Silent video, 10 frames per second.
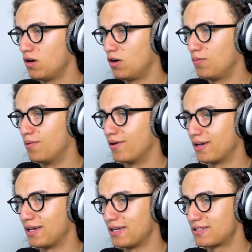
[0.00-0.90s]
Oh
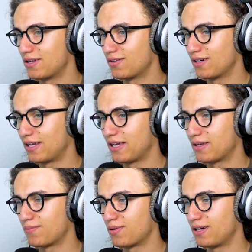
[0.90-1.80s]
boy, it's already
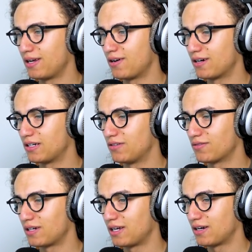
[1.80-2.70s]
getting pretty hard
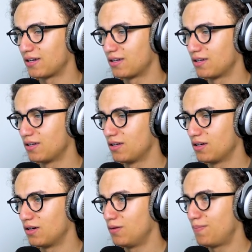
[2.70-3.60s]
over here.
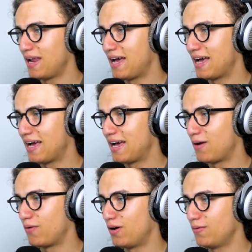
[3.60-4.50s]

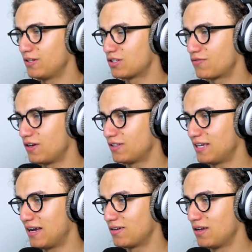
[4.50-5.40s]
Hoopla. Well, we just fell
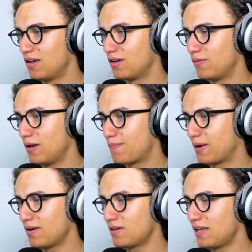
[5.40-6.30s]
down. We
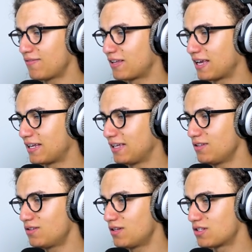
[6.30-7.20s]
apparently have to get
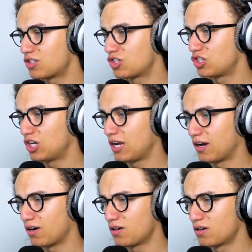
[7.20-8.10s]
into this
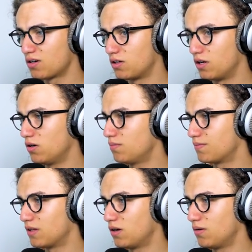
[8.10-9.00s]
chair. Nope,
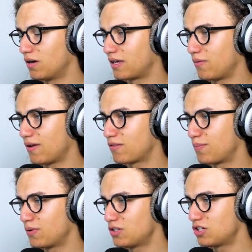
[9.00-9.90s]
nope. Okay, we have to
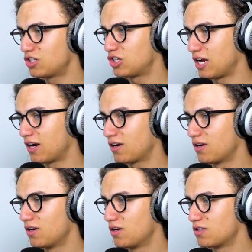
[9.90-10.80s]
push the chair
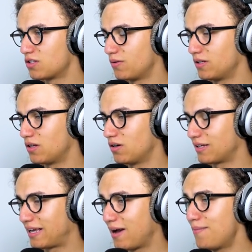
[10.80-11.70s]
so we
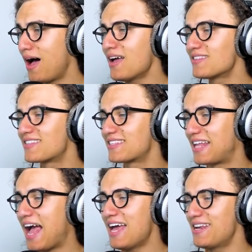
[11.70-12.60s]
don't... Come on,
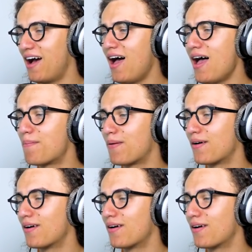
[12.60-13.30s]
stand up!